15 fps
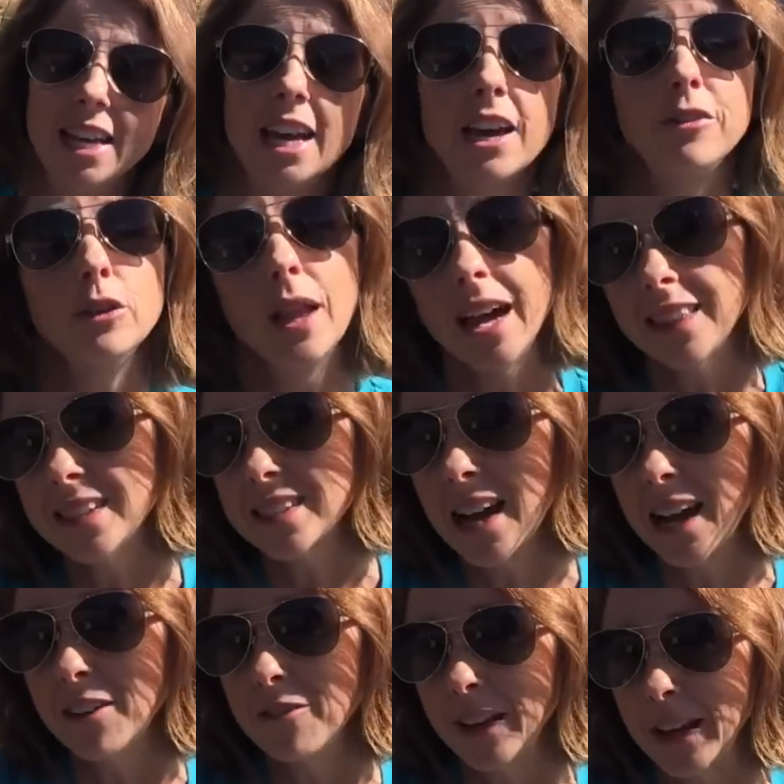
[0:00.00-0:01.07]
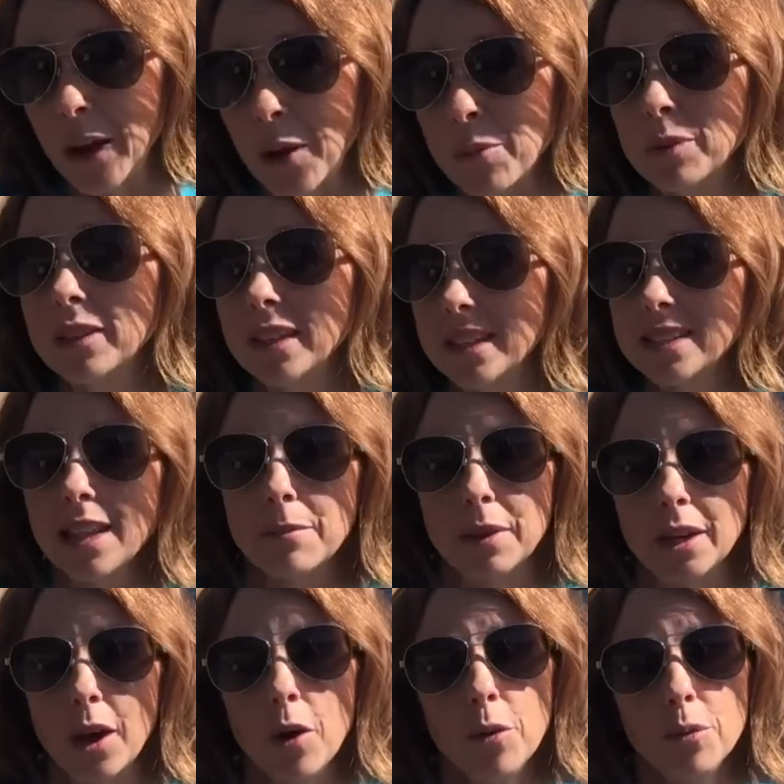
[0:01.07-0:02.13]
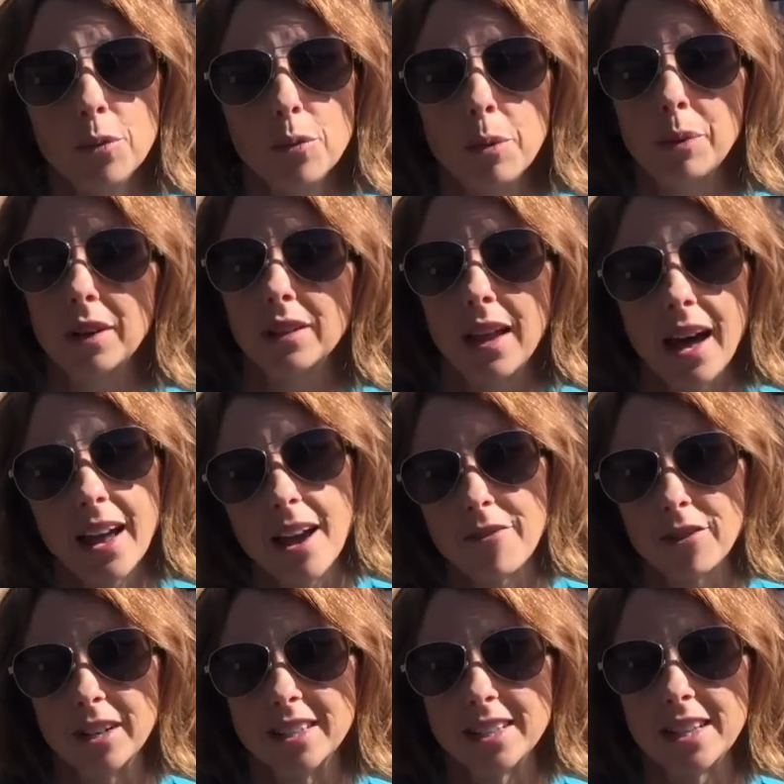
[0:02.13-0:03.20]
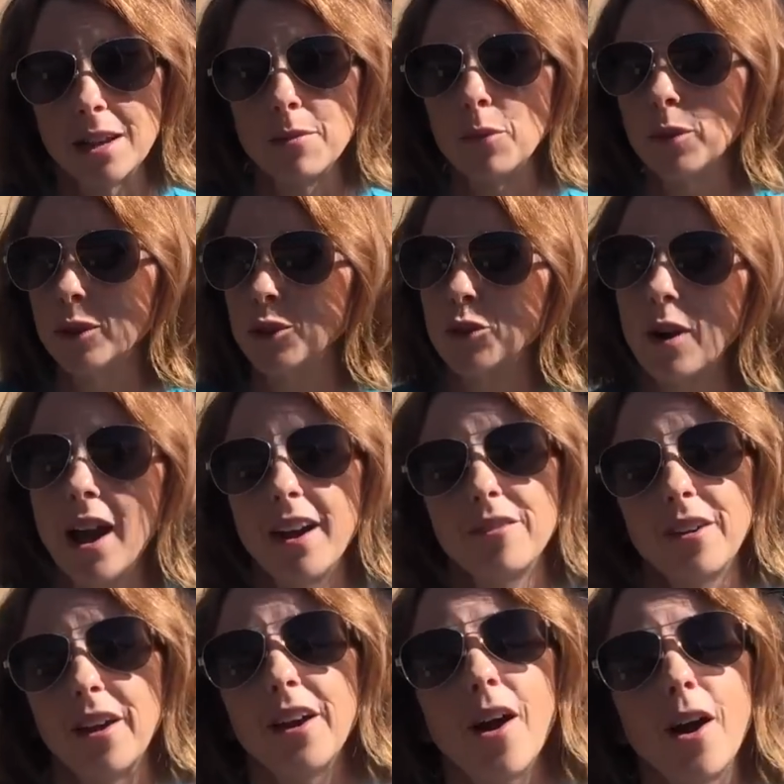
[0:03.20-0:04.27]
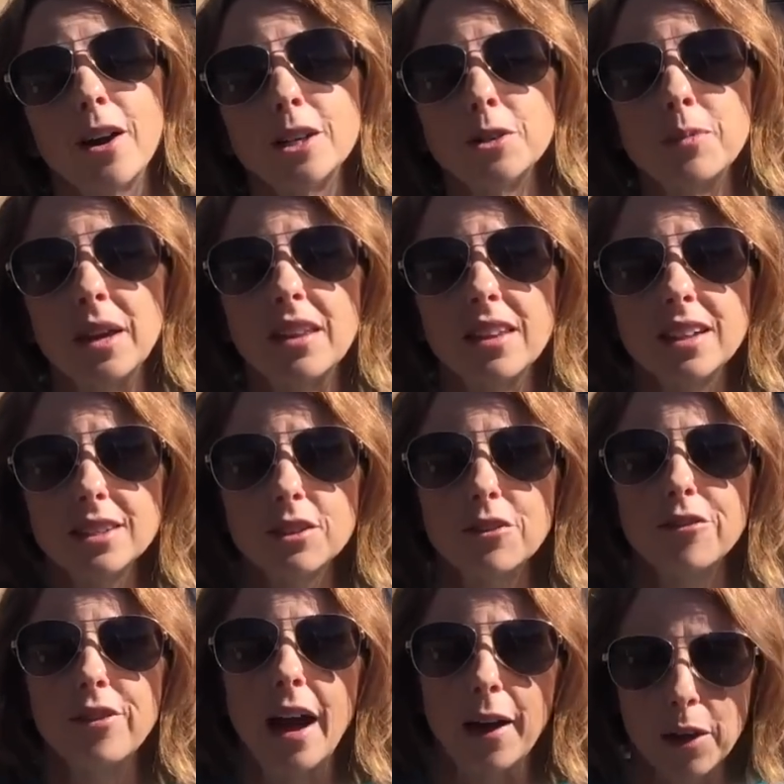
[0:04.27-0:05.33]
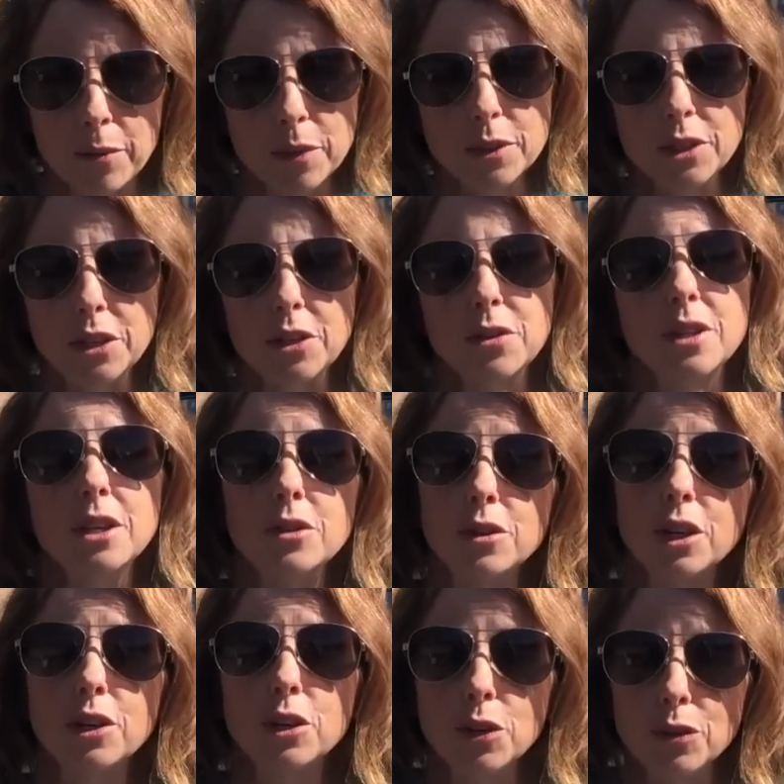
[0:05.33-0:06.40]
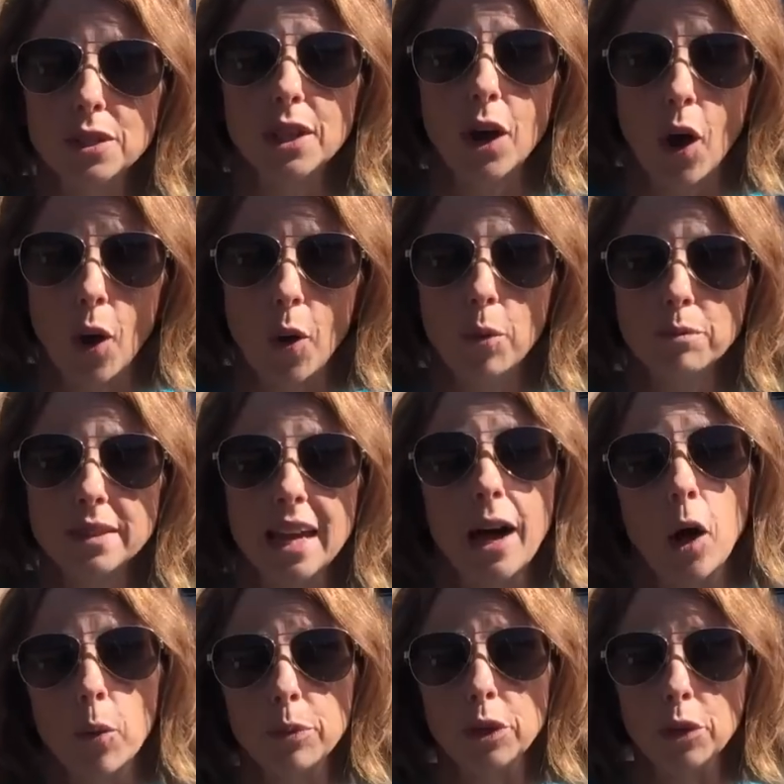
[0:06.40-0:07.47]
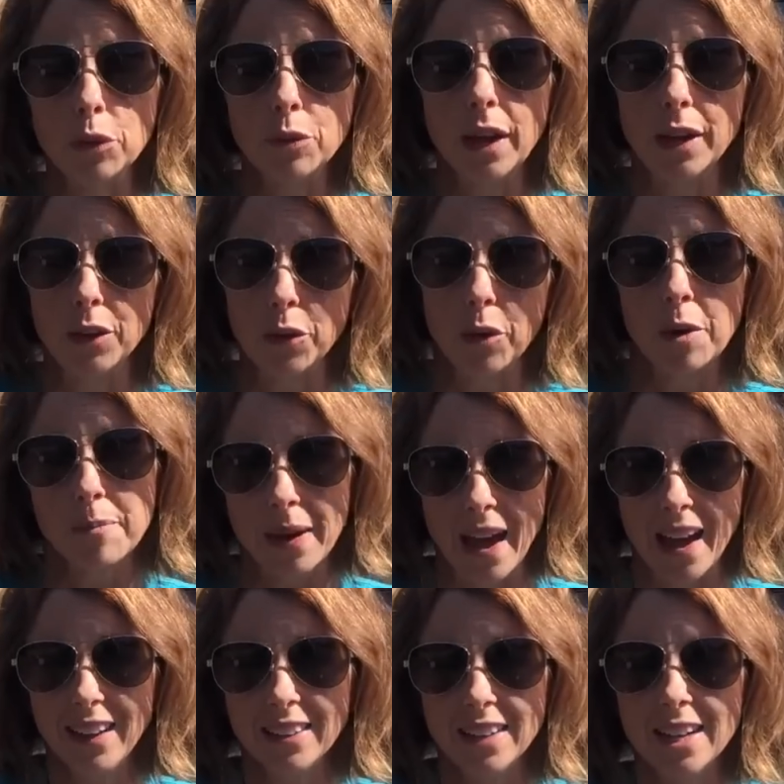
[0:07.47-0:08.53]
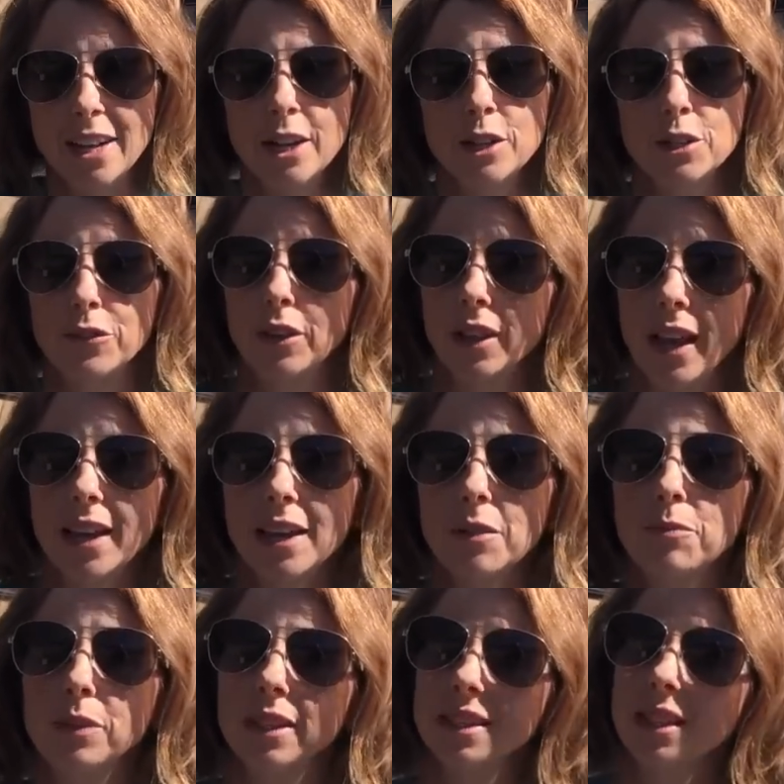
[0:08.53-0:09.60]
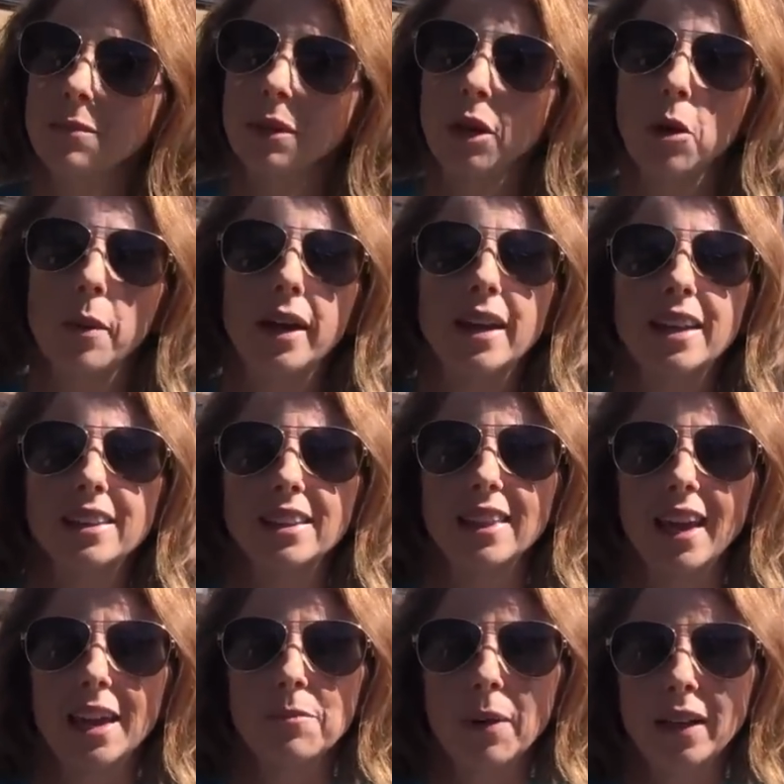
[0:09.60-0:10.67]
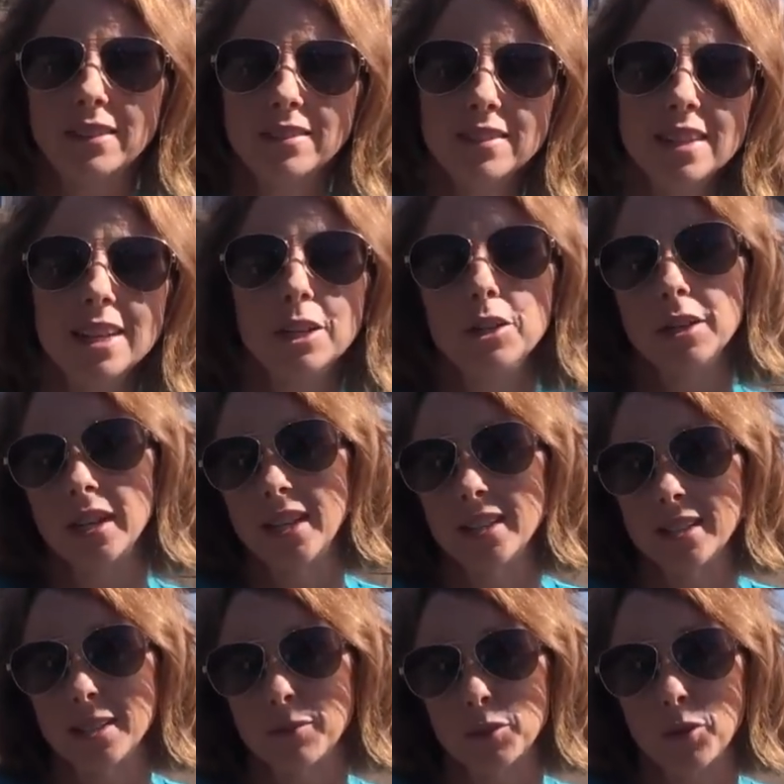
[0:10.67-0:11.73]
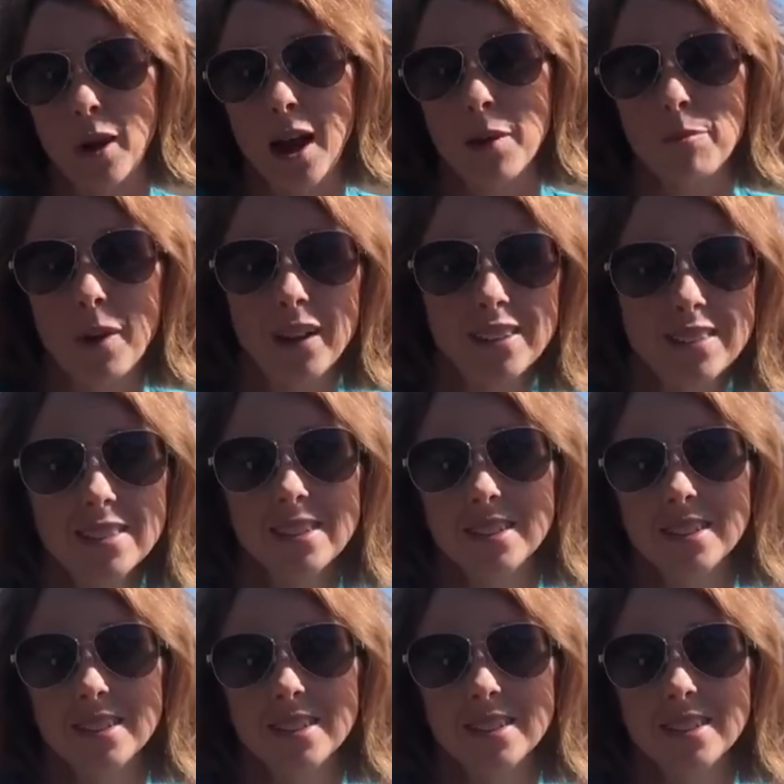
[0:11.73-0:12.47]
If you like this kind of video, please let me know. We put a lot of effort into them and we're trying very hard to bring things that are valuable to you that you can use at home to help you and your pet. So if you like it, please let me know by hitting the like button. You can hit the subscribe button